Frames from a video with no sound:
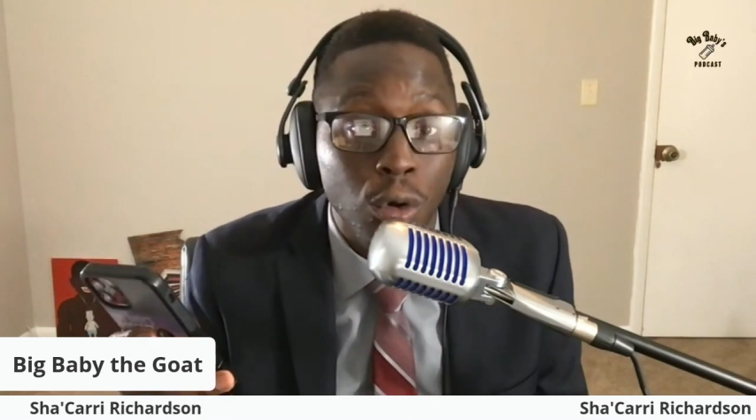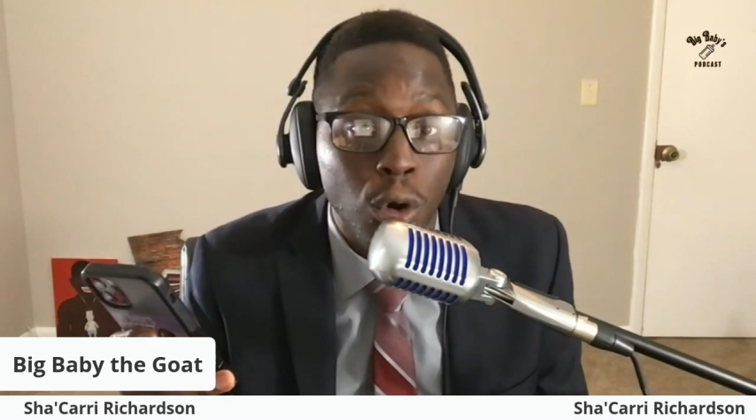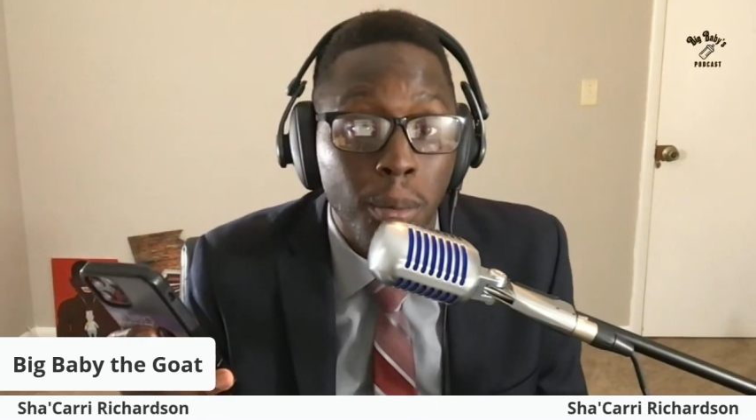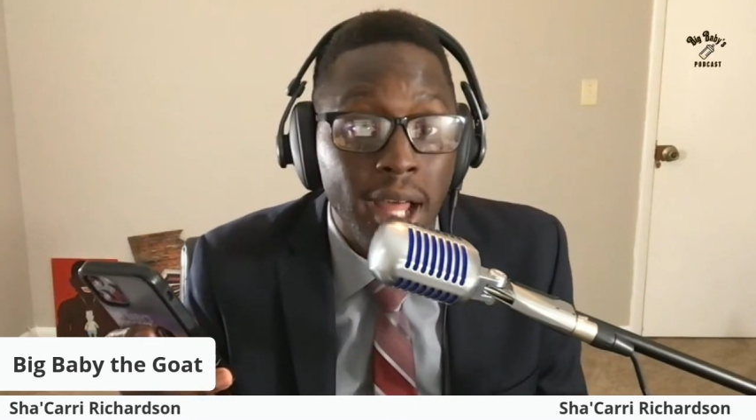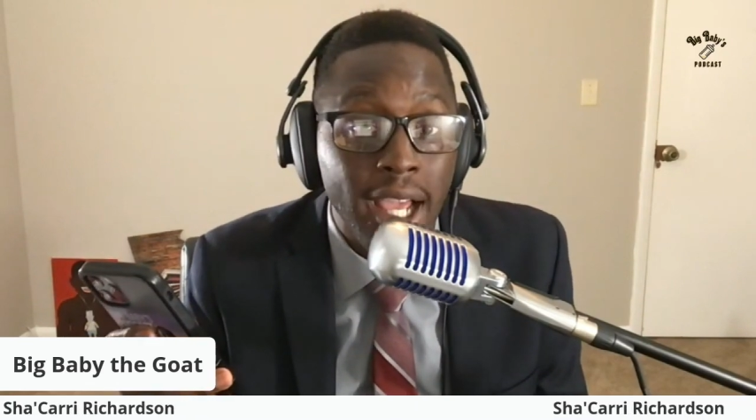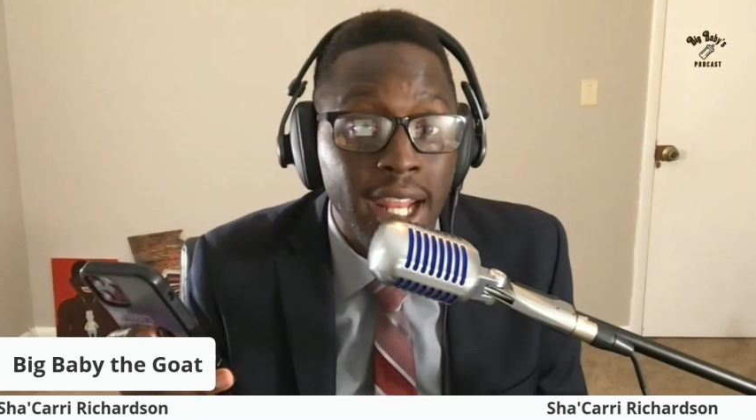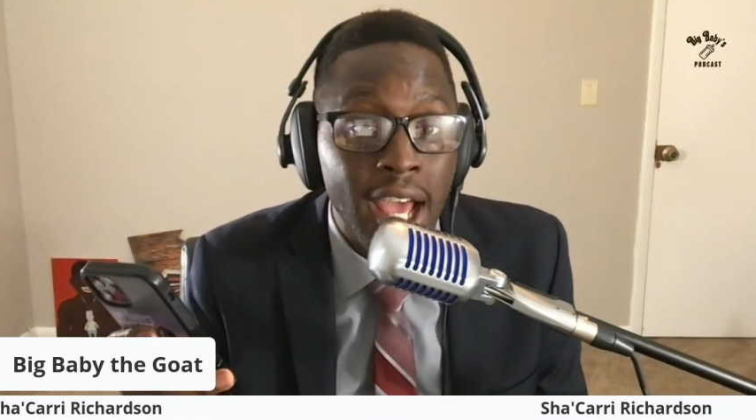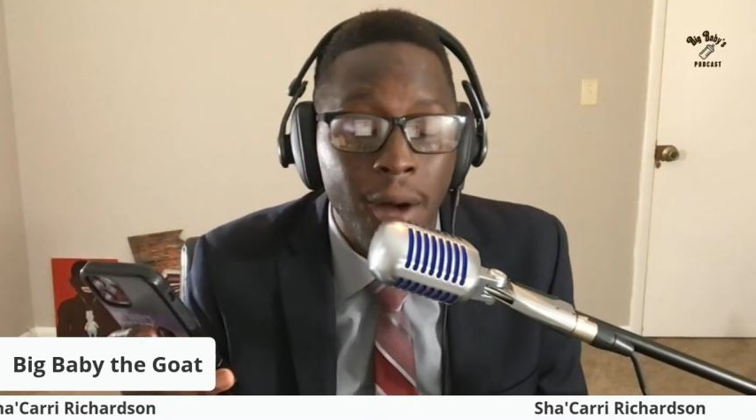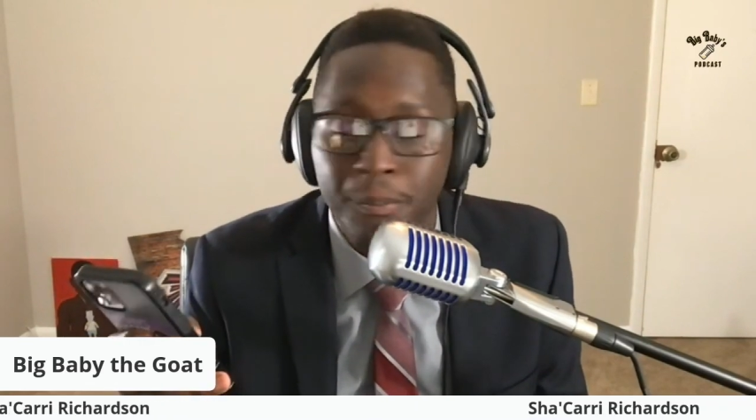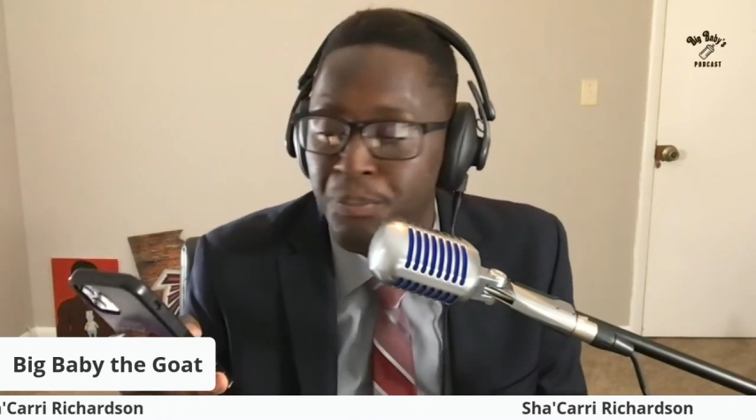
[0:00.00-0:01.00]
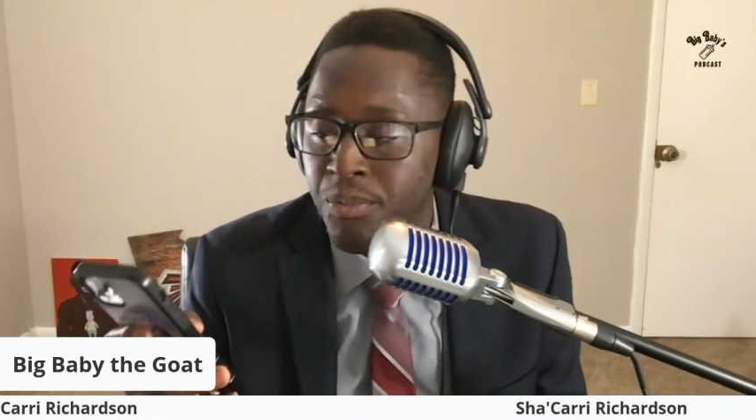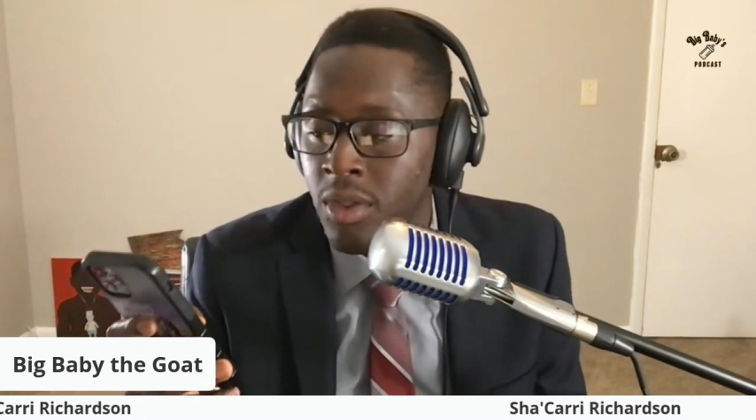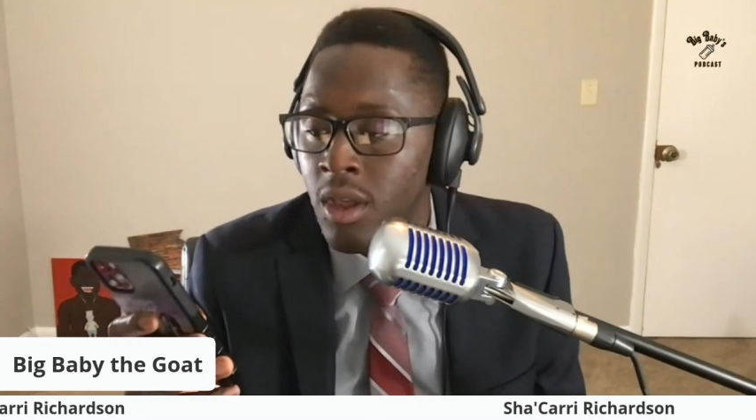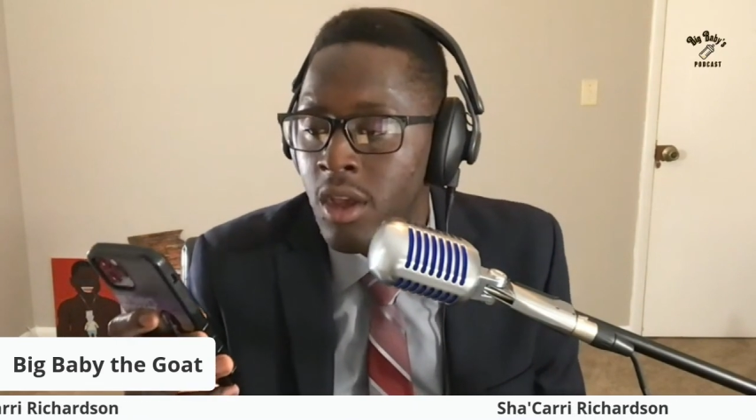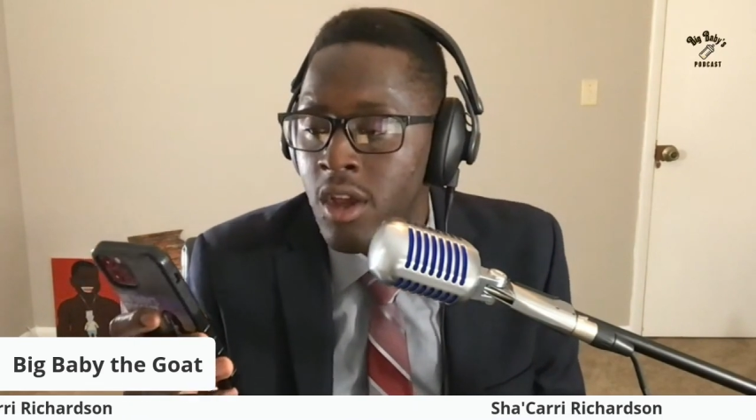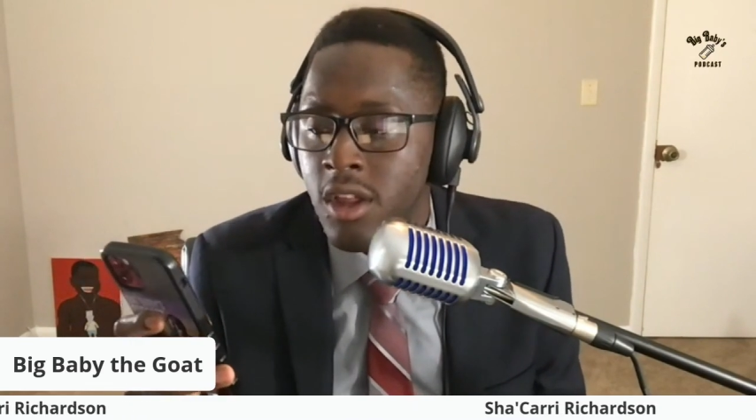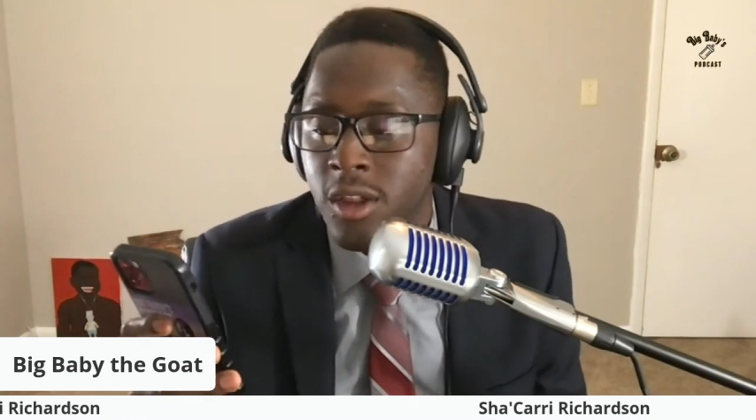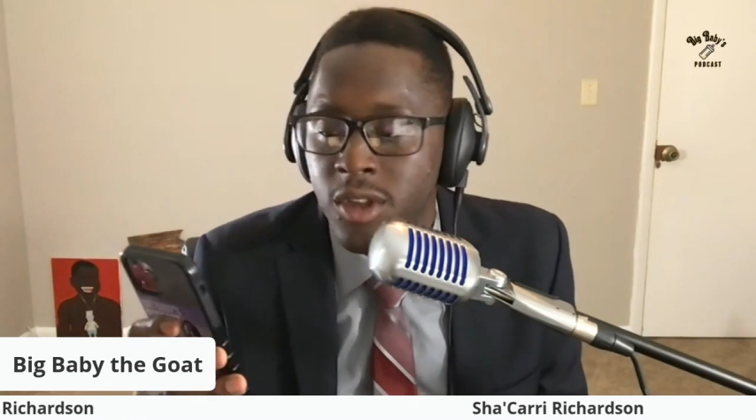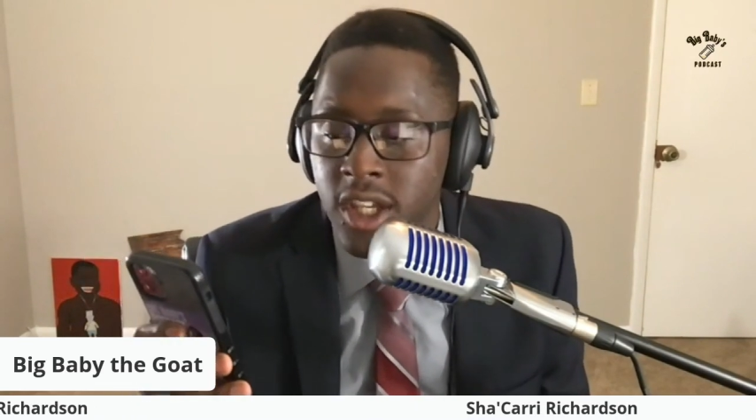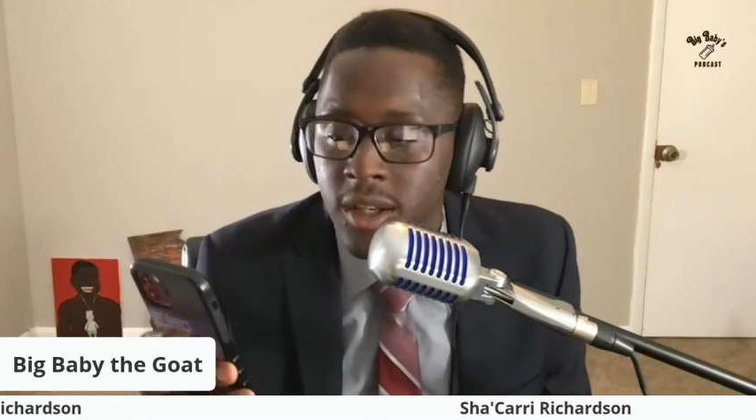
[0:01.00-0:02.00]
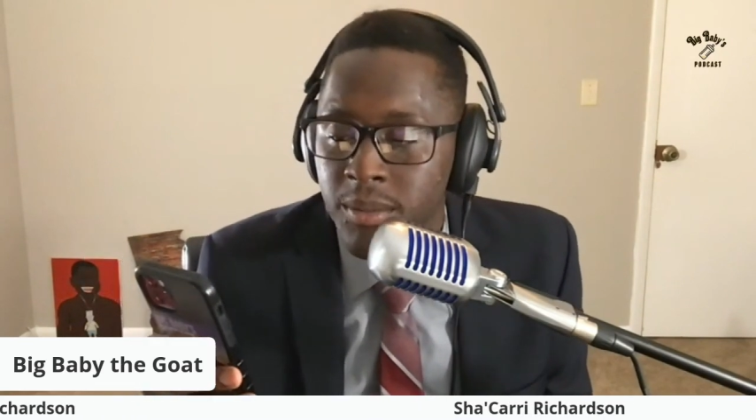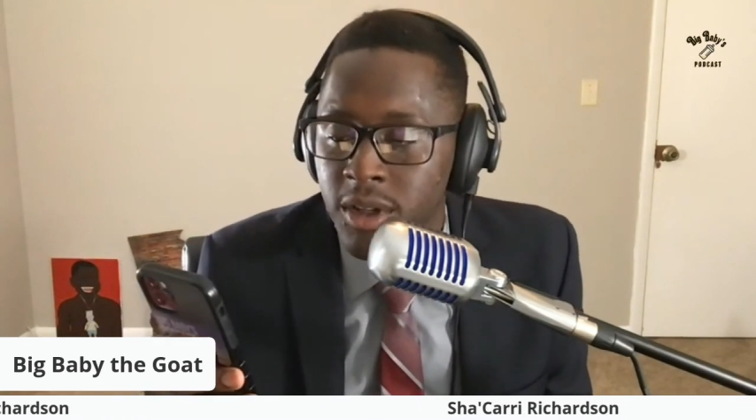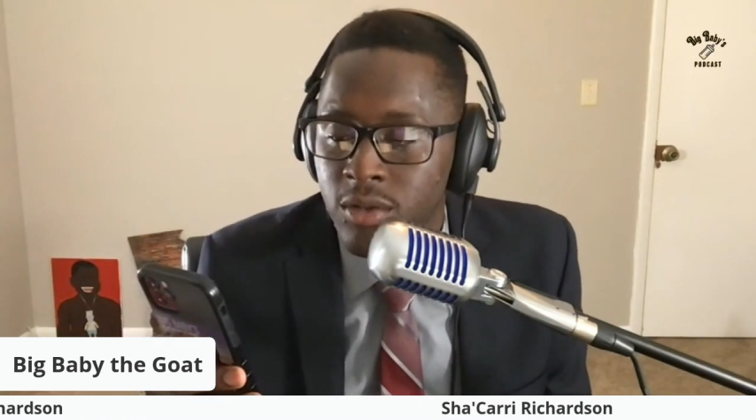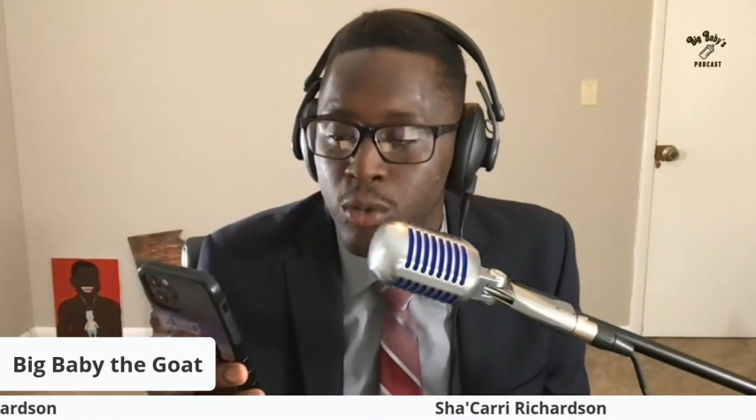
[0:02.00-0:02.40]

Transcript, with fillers: or block it out. So then Ms.